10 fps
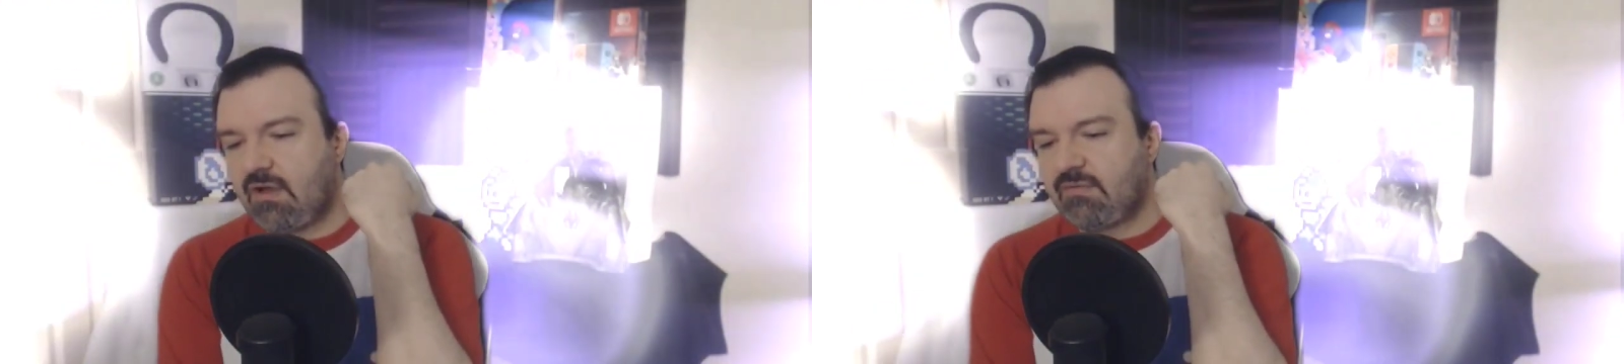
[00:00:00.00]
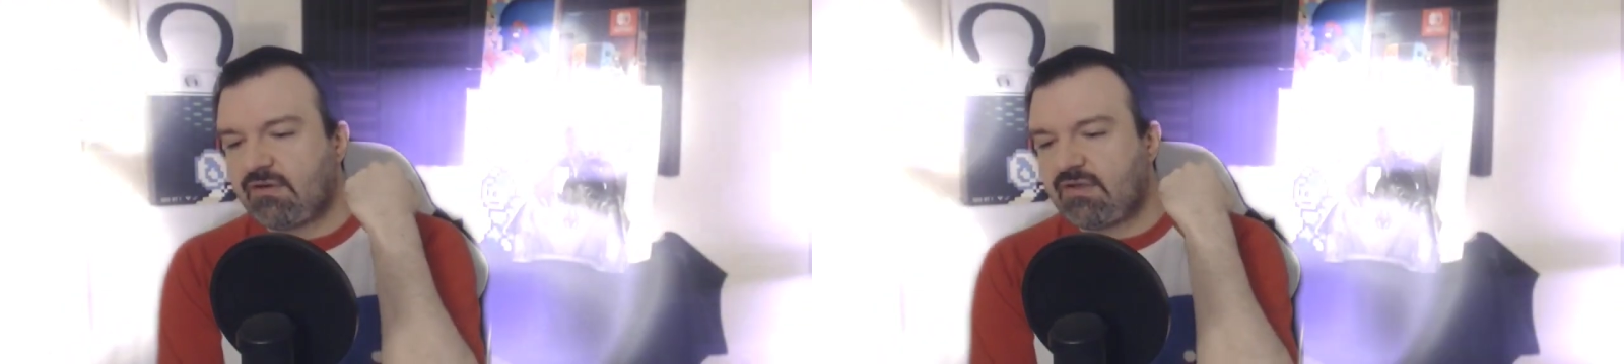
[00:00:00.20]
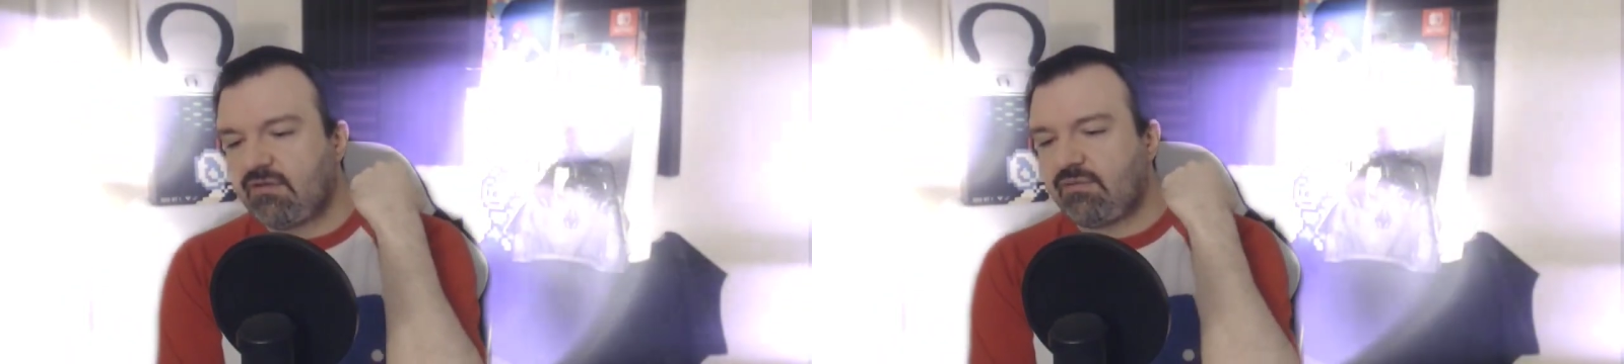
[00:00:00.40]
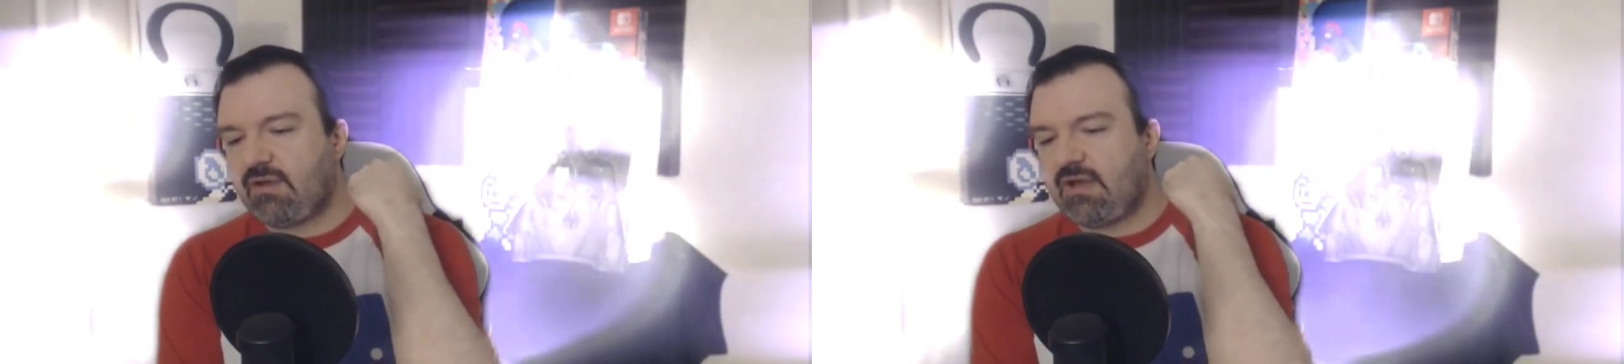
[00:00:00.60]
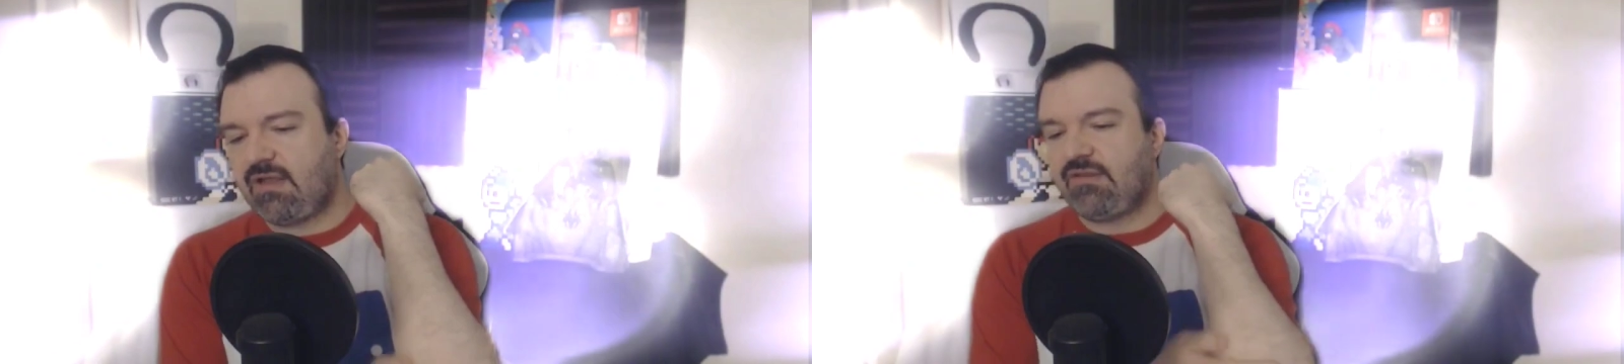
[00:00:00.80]
so dumb because
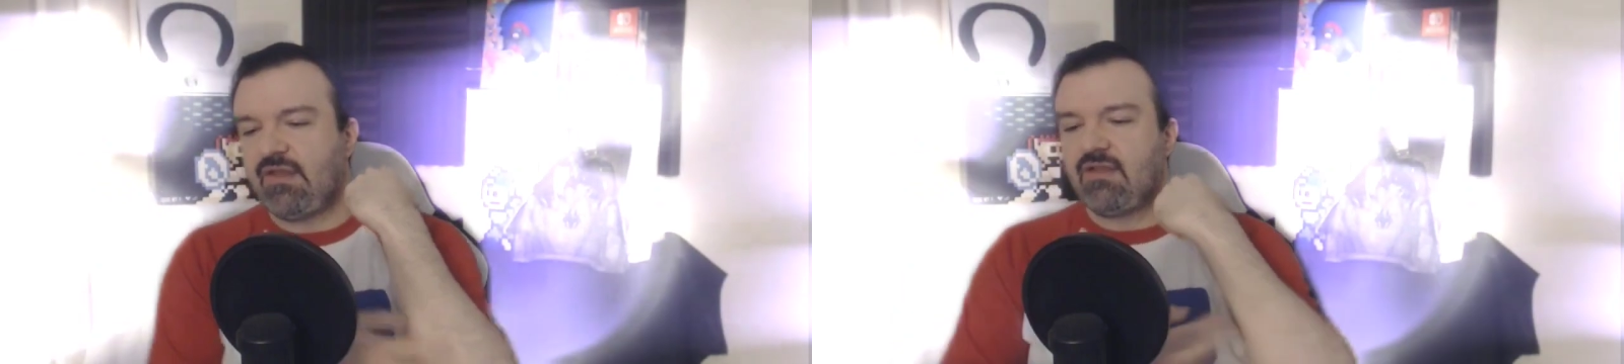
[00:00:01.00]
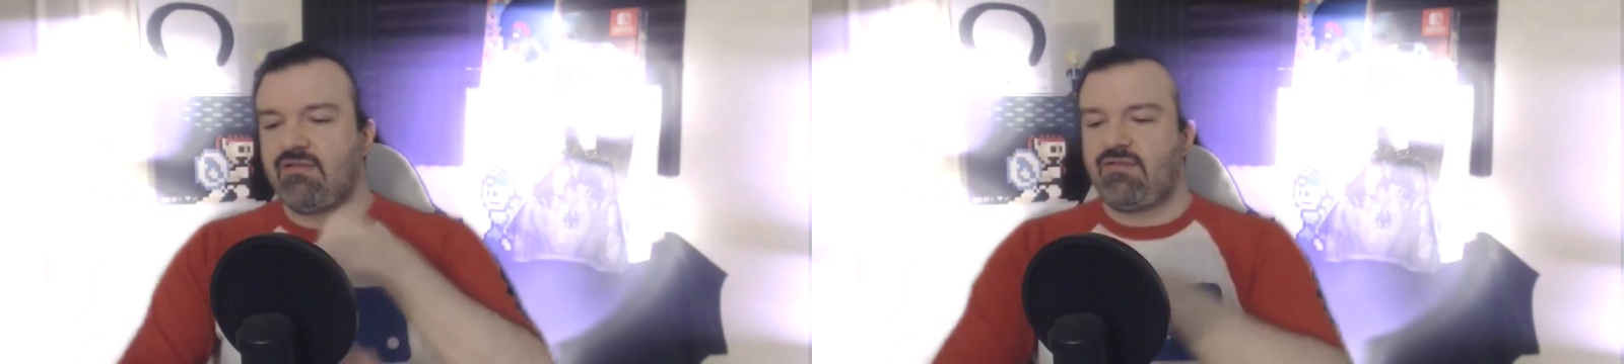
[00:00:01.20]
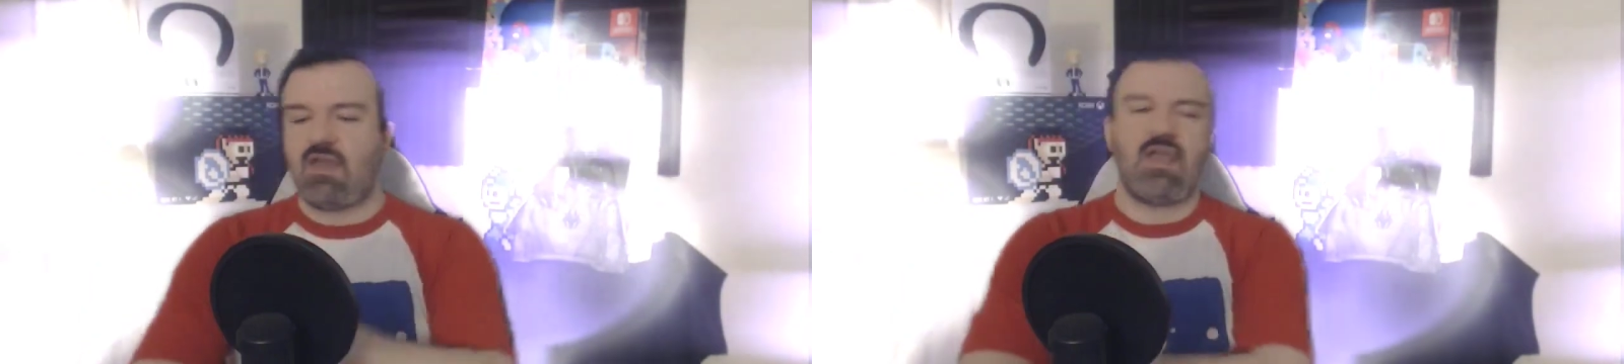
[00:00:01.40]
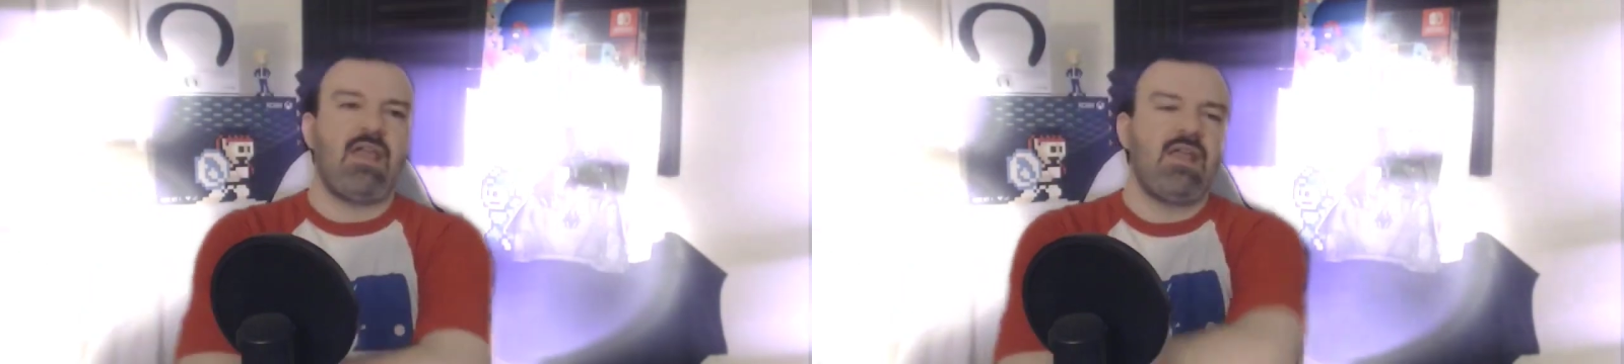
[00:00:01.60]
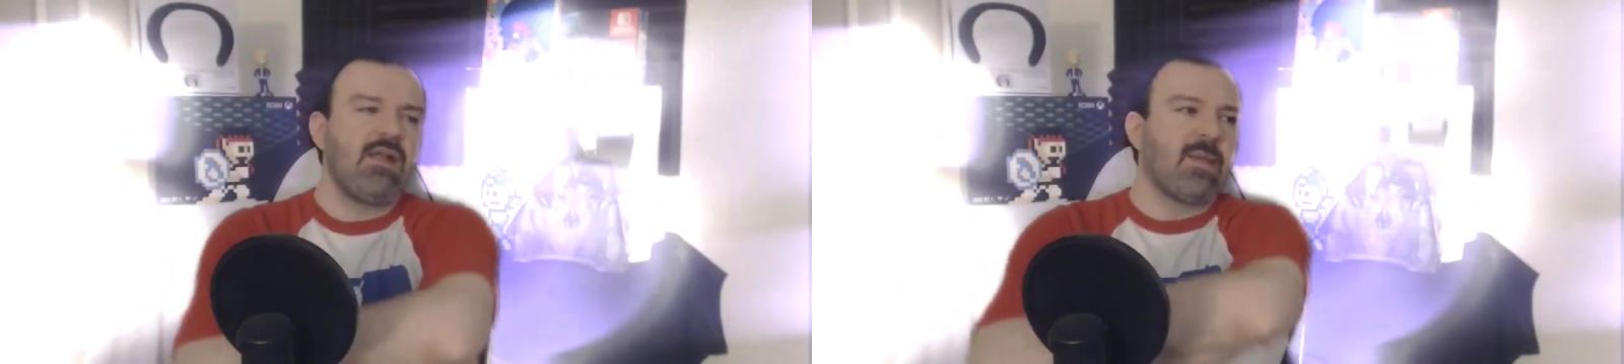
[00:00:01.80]
here's what it is:
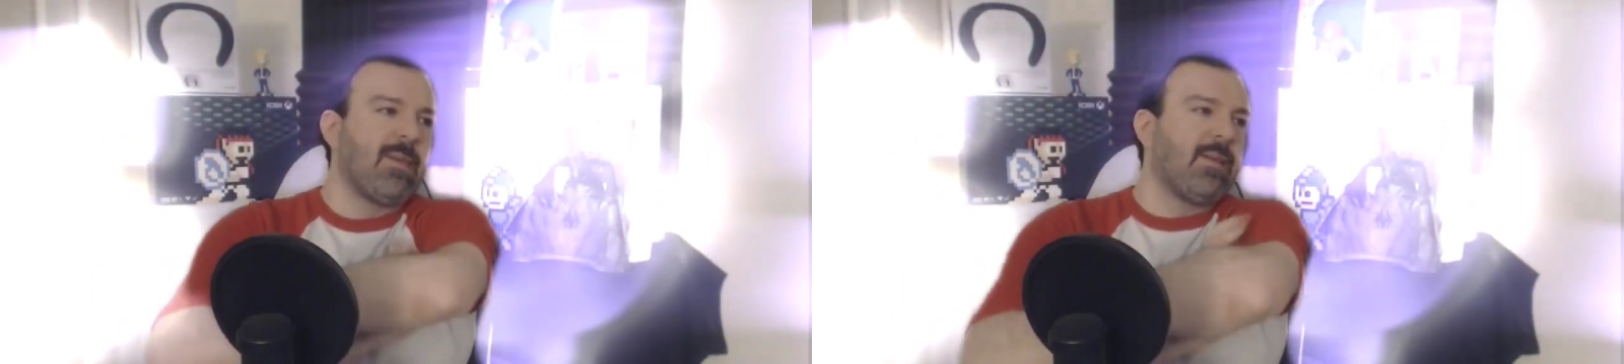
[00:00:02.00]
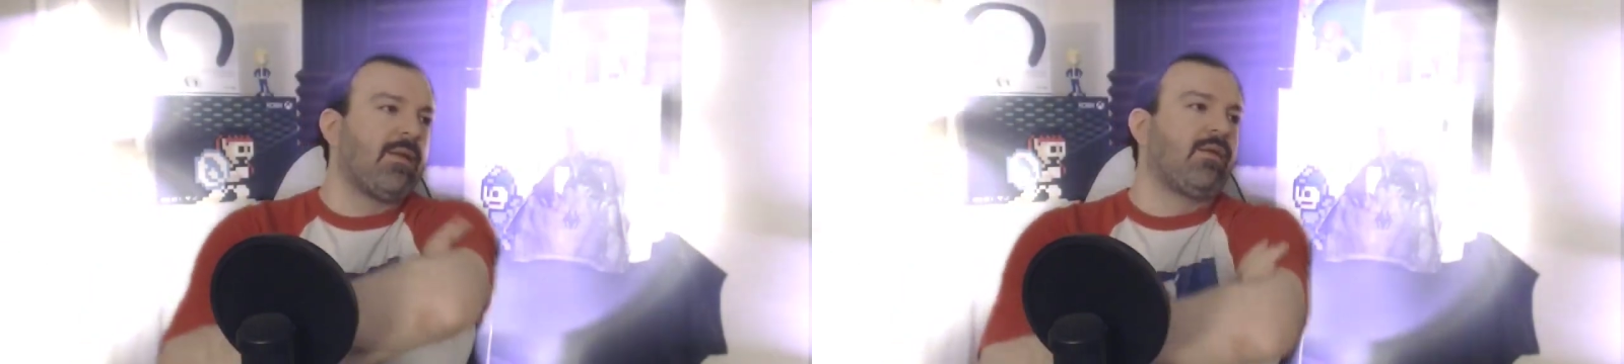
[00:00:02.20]
they